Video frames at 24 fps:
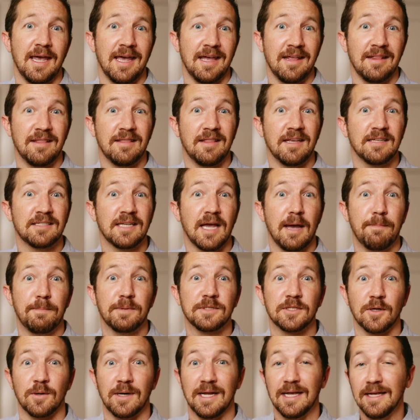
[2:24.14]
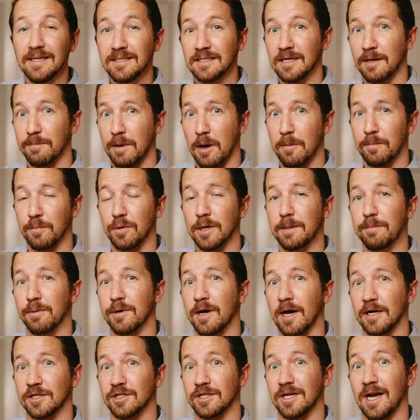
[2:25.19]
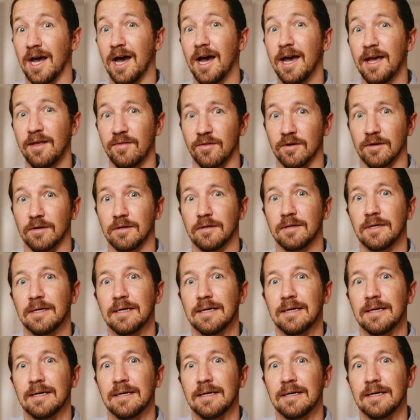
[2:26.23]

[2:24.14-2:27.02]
And this episode isn't about pre-production either.